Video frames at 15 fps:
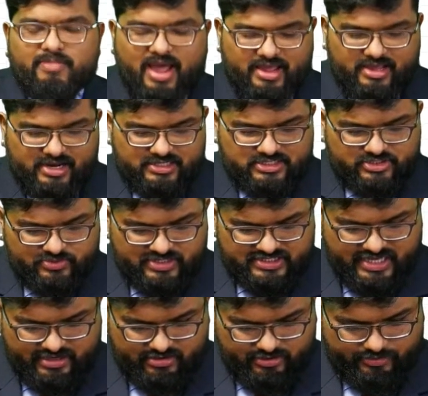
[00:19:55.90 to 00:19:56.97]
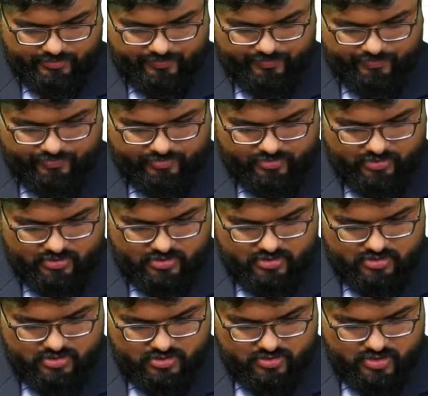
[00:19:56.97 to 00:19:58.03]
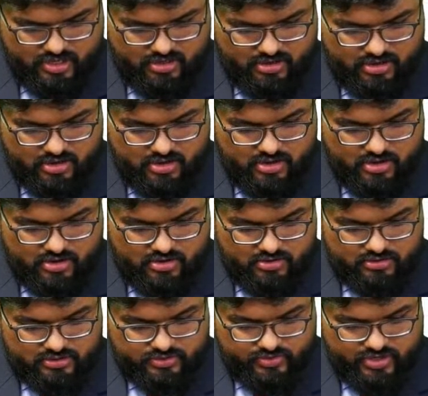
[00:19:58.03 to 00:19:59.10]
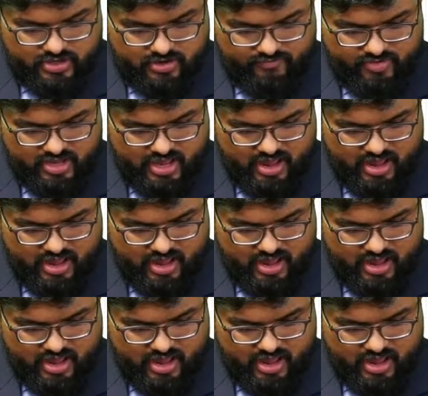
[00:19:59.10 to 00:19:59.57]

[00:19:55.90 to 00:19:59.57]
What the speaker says: migrates to the center. Okay, so here we